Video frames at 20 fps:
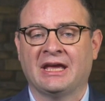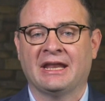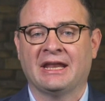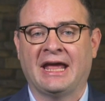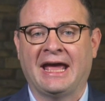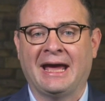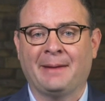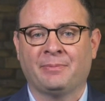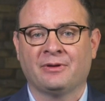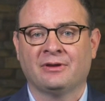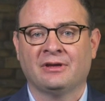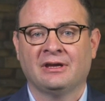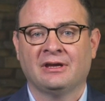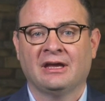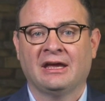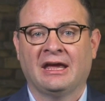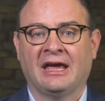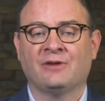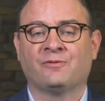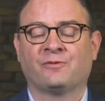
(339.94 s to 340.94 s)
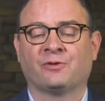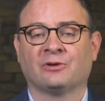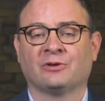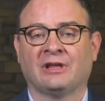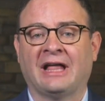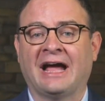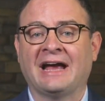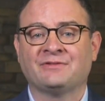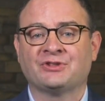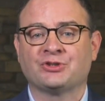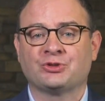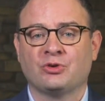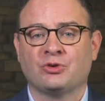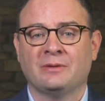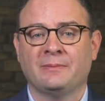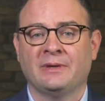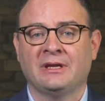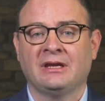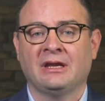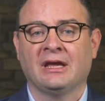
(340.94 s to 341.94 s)
N app. And for live
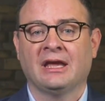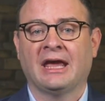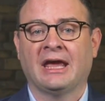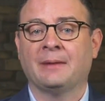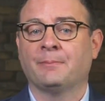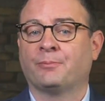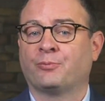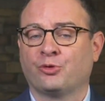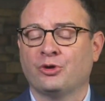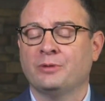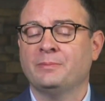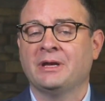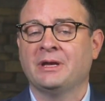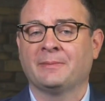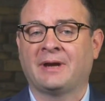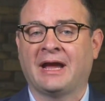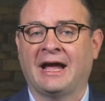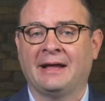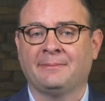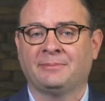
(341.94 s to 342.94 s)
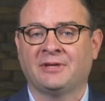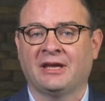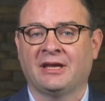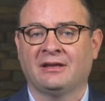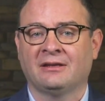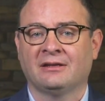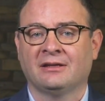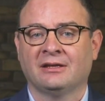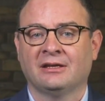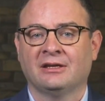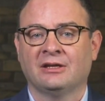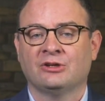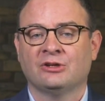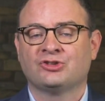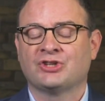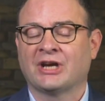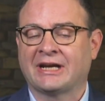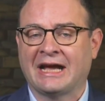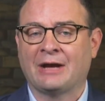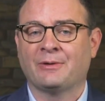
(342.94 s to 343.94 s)
streaming and premium content,
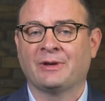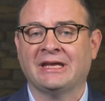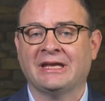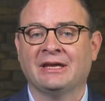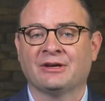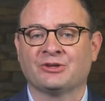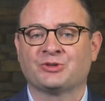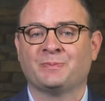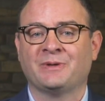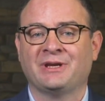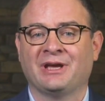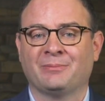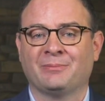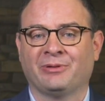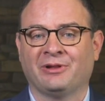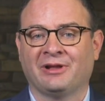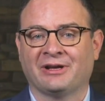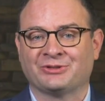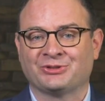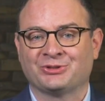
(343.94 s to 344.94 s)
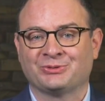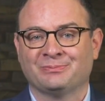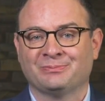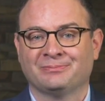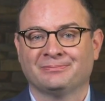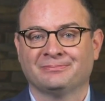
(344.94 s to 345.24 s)
check out E S P N Plus.